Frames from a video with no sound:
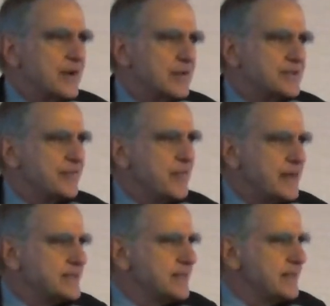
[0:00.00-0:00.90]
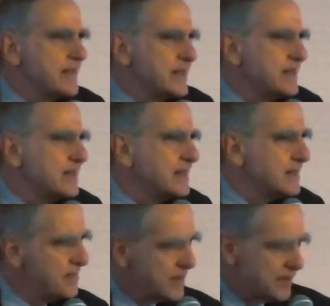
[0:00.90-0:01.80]
areas of medicine than
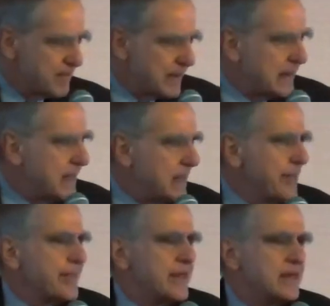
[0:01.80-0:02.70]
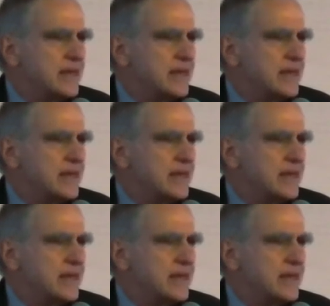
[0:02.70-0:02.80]
mental health,